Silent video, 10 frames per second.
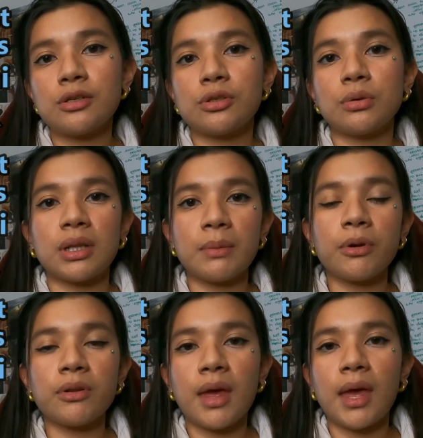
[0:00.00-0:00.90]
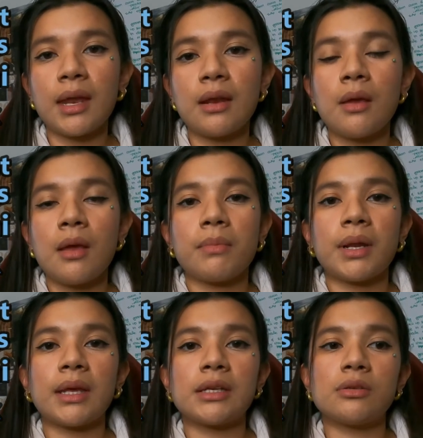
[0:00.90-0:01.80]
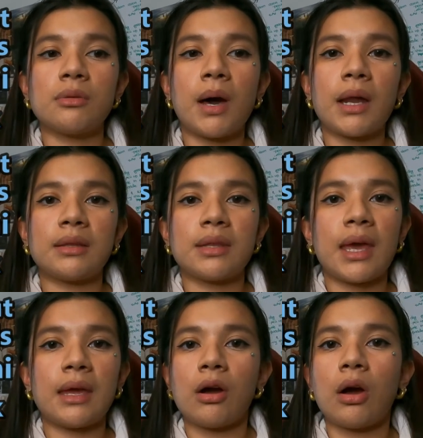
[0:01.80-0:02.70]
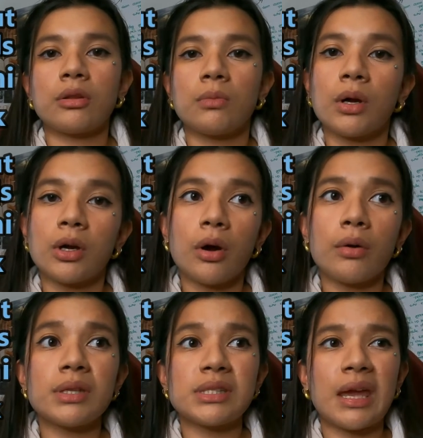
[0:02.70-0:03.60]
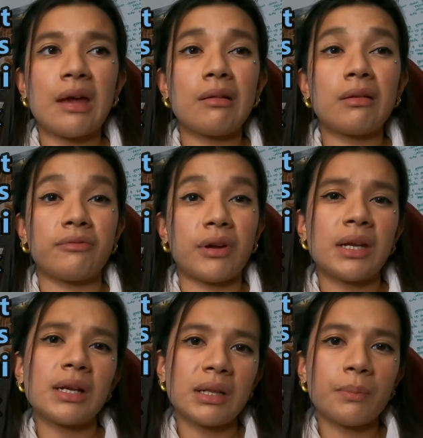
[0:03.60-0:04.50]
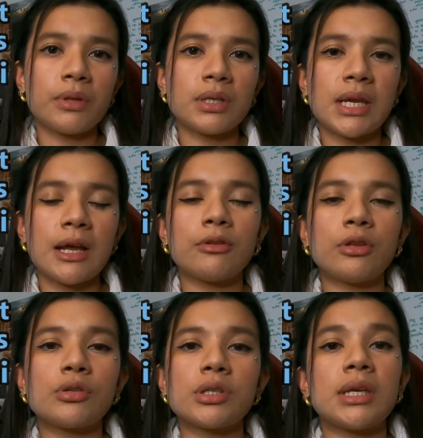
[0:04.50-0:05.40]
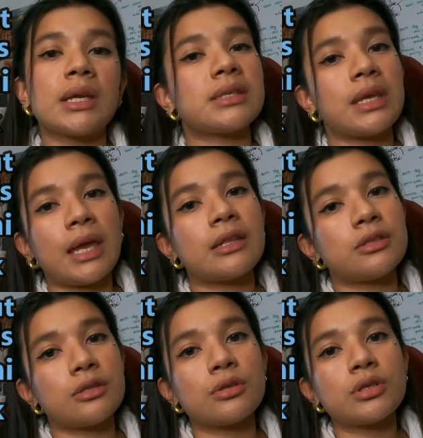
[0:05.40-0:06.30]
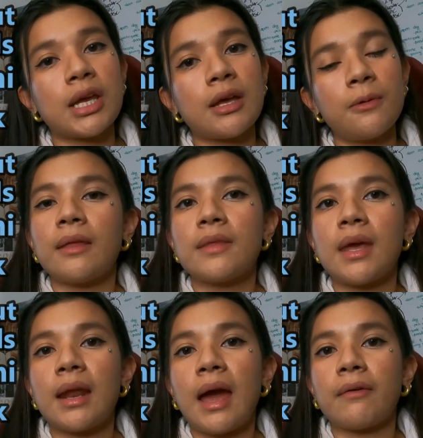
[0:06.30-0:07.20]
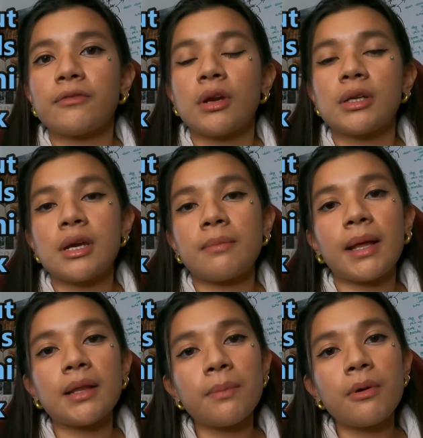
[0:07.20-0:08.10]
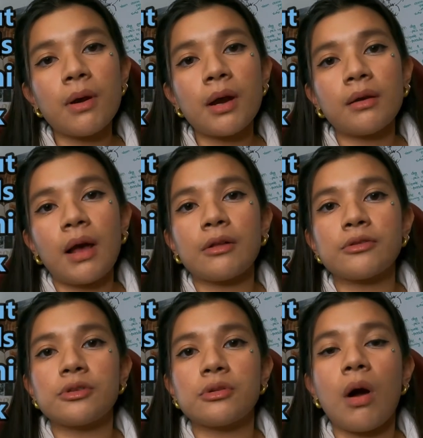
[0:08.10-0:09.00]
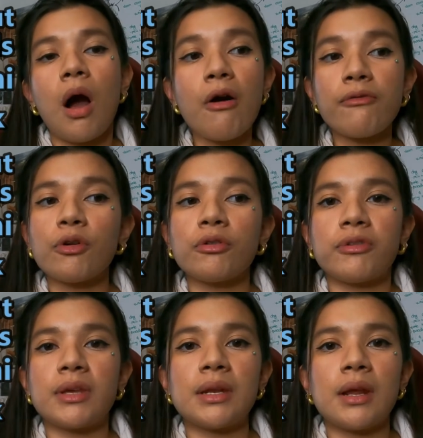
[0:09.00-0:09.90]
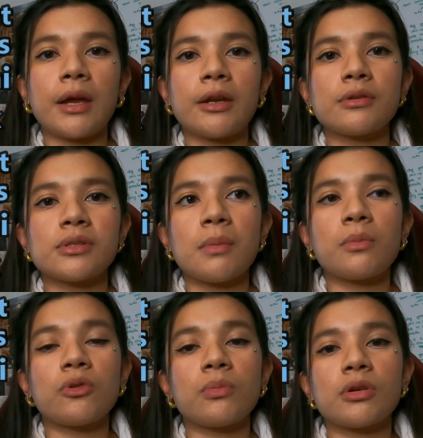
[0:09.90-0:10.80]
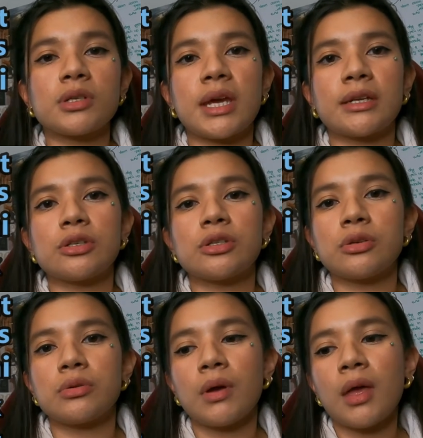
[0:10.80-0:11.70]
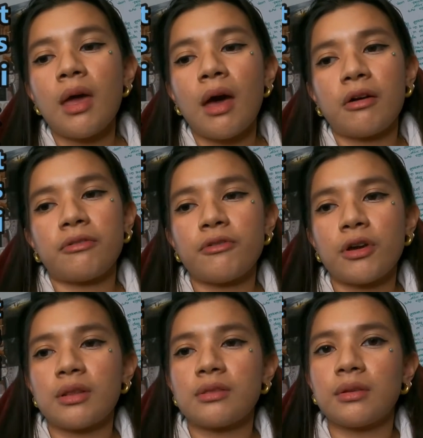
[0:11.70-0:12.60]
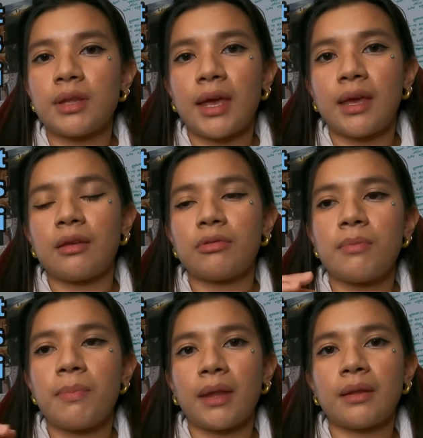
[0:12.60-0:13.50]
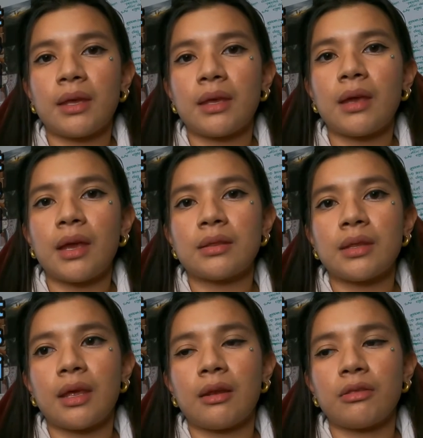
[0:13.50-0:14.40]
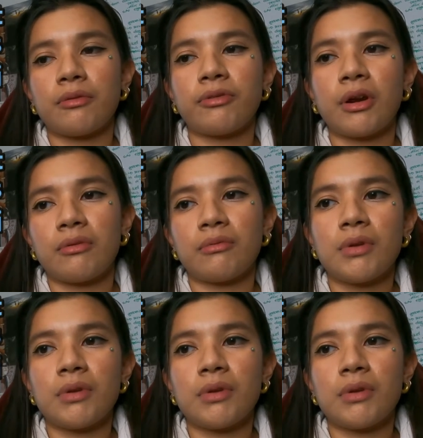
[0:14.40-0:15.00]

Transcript: to clipper the head, but I like to do the body and the head all in one go. The tail, if I need to clipper the tail, usually it's a hand scissor tail. And then after I've done my clipper work, I'll do all 4 feet. I know some groomers like to do a foot, the leg, the belly, and then the front